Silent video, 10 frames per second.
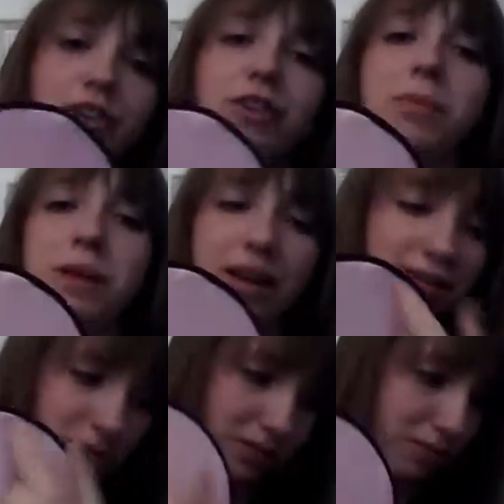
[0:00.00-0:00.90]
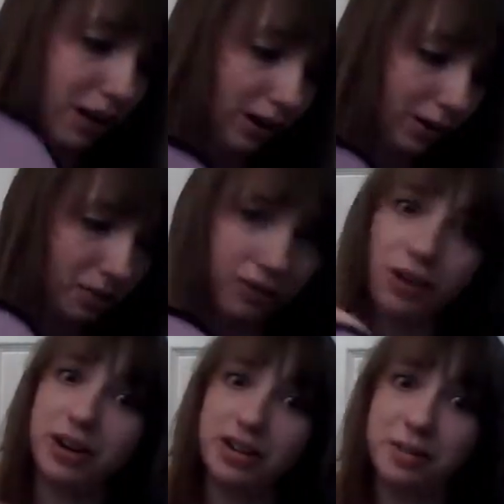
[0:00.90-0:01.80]
circle because it was smaller
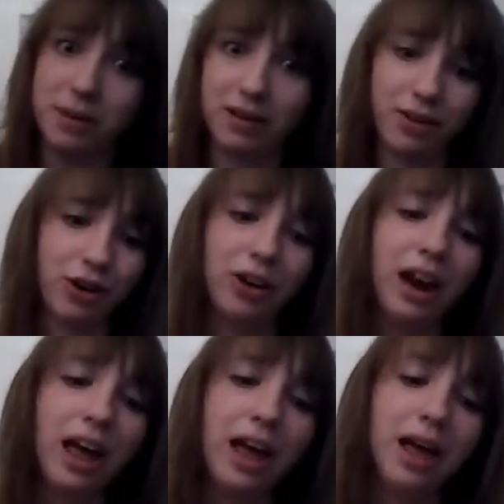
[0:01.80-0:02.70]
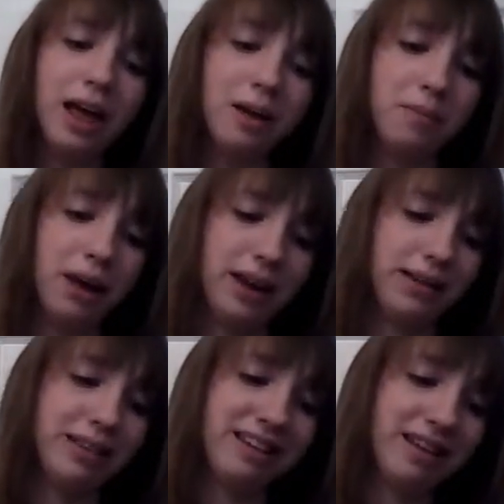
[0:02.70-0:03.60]
before I did the big circle. But
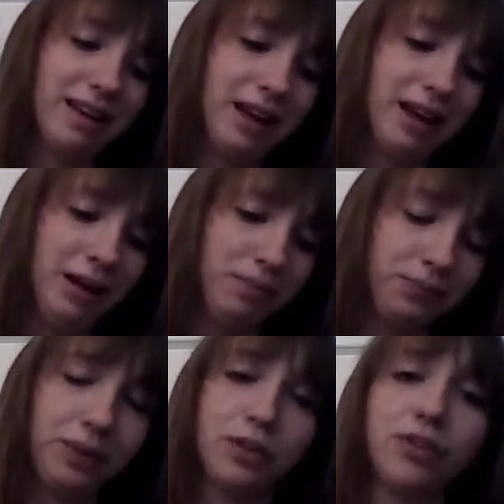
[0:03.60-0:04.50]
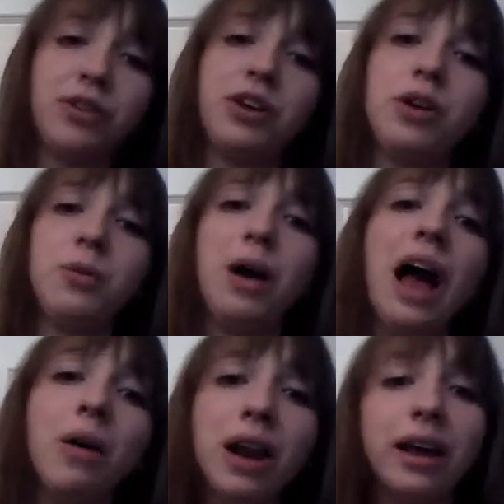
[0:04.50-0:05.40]
so you
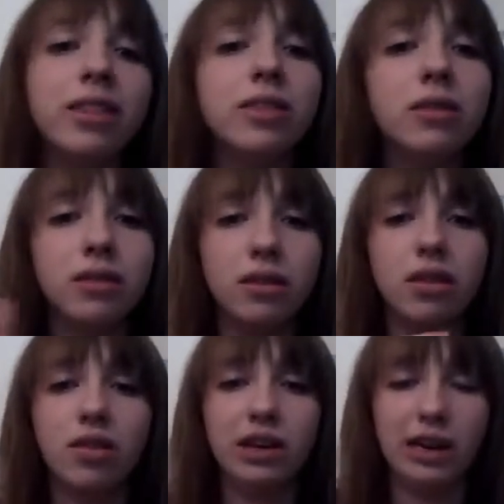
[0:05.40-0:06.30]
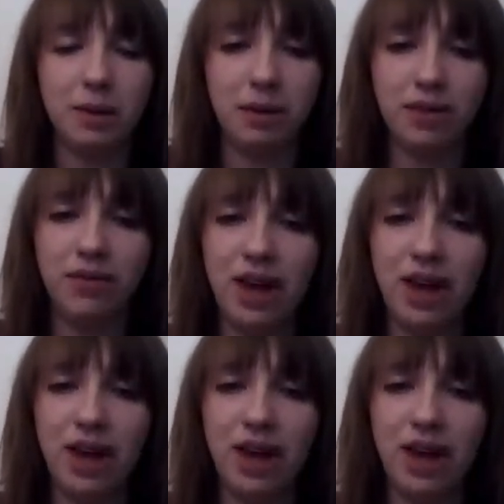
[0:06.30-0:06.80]
outline the shape on the